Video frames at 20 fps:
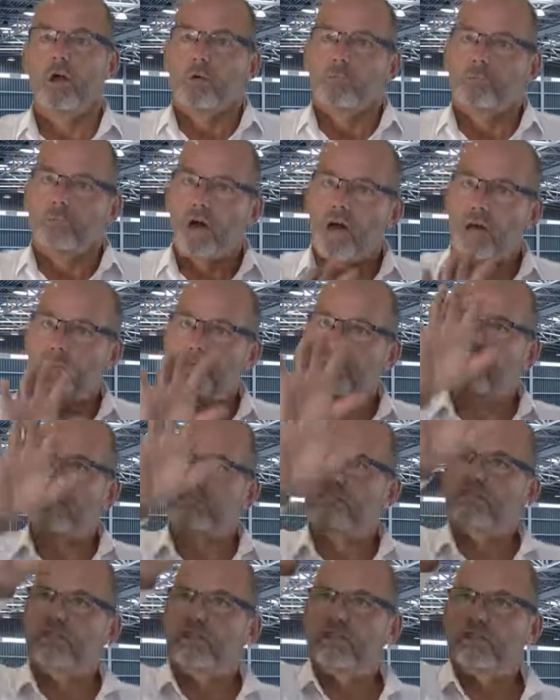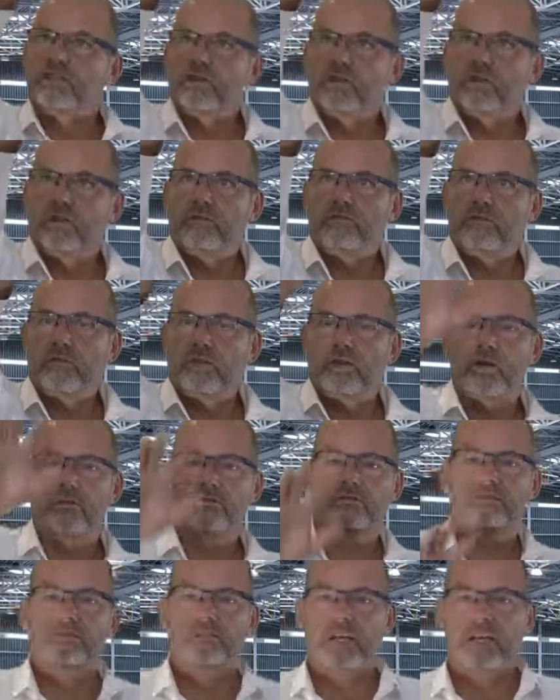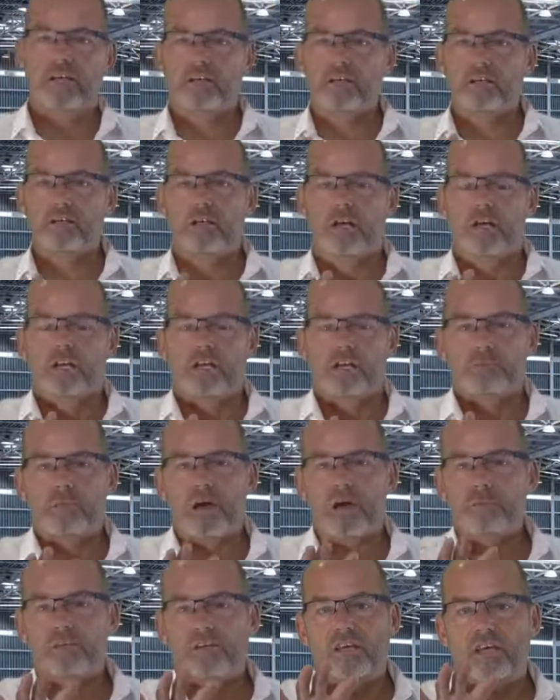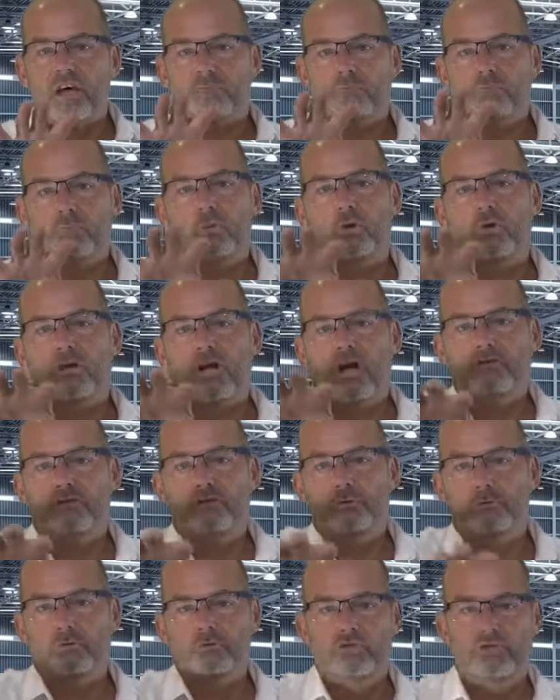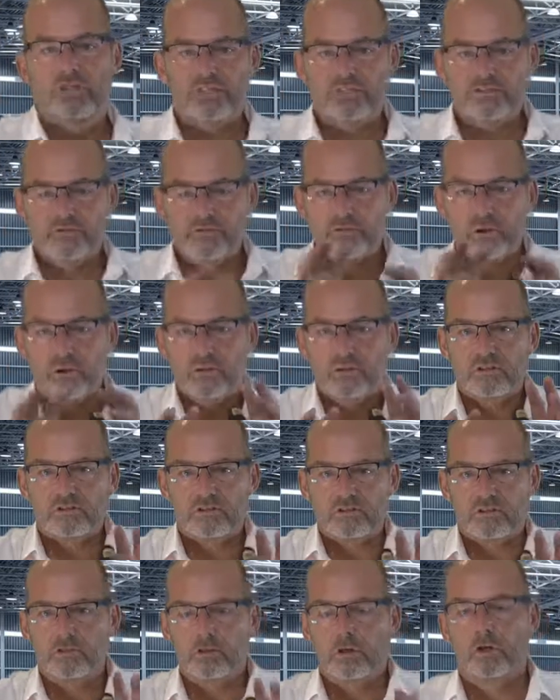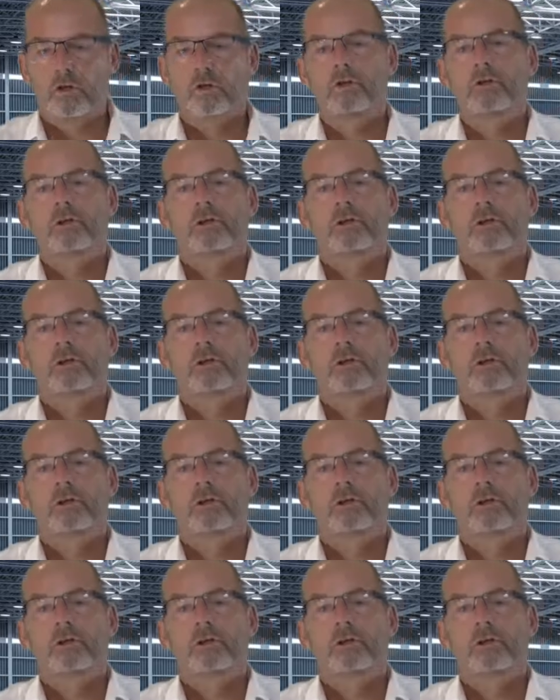maybe instead of shooting for gold standard, you may become more comfortable just focusing on